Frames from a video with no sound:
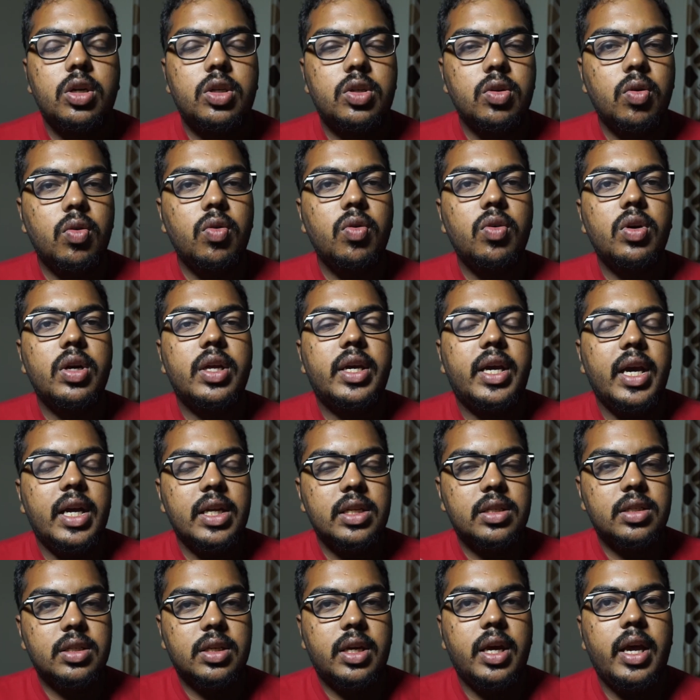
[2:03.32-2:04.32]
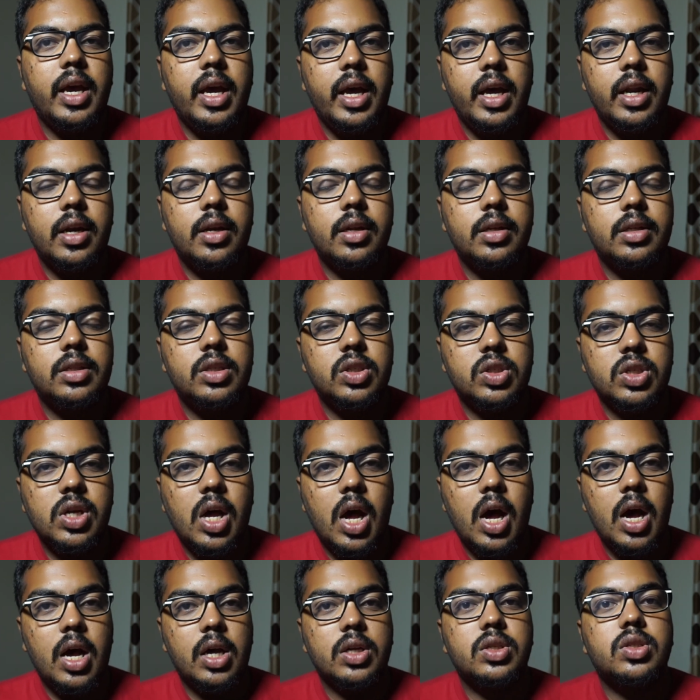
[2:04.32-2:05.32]
don't get scared. Just
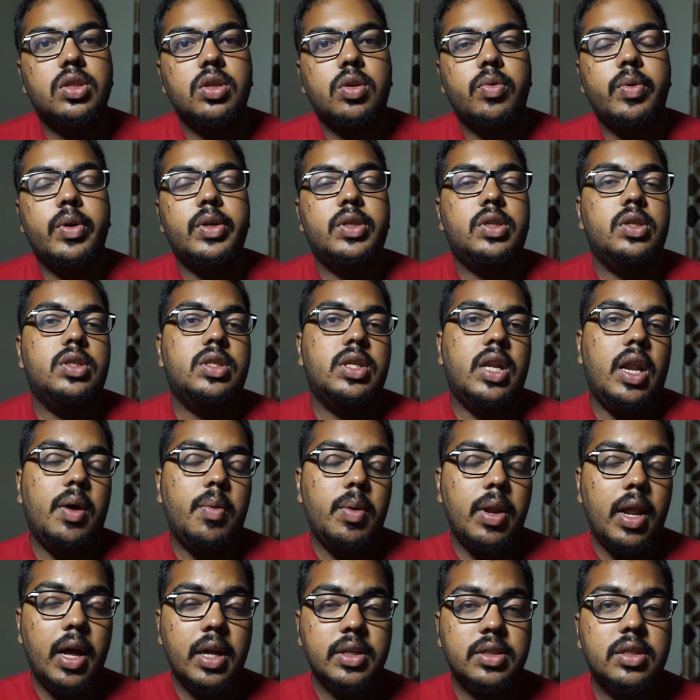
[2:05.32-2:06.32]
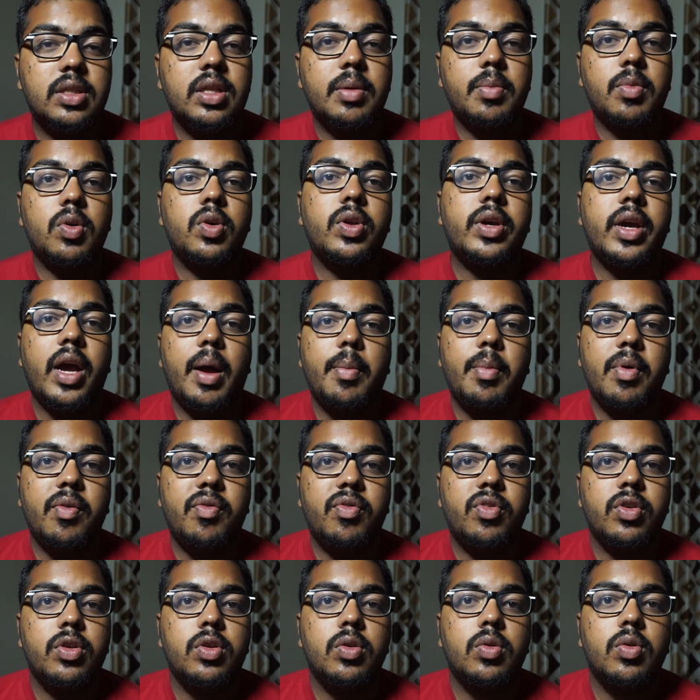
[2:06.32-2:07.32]
ask the questions and I will answer them on camera
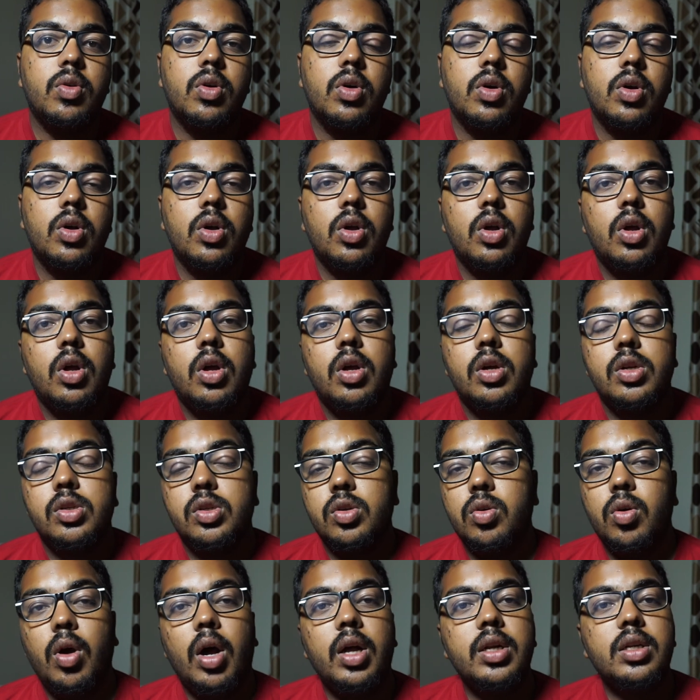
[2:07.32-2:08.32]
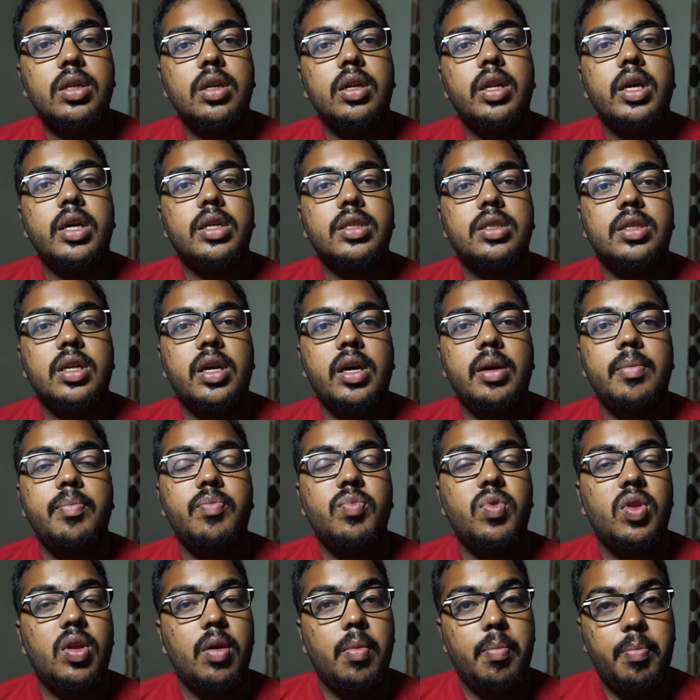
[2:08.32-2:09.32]
for you. So until next time,
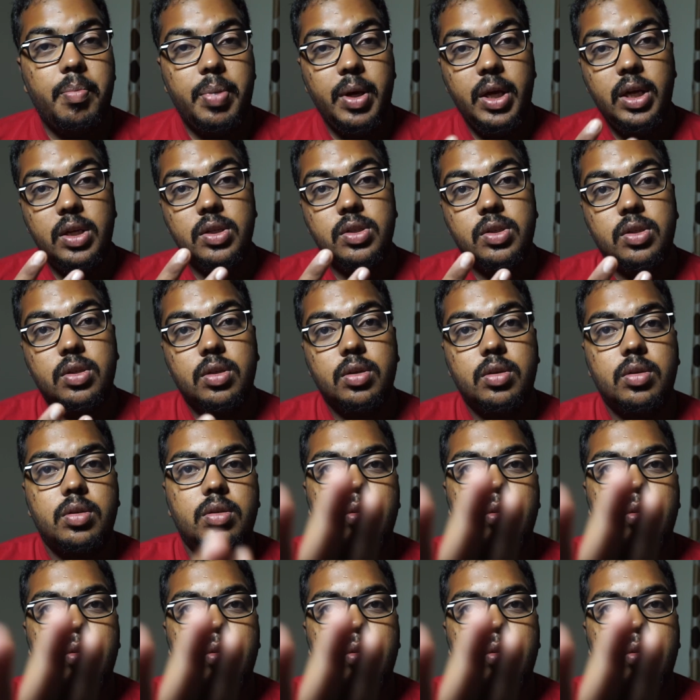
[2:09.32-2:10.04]
peace.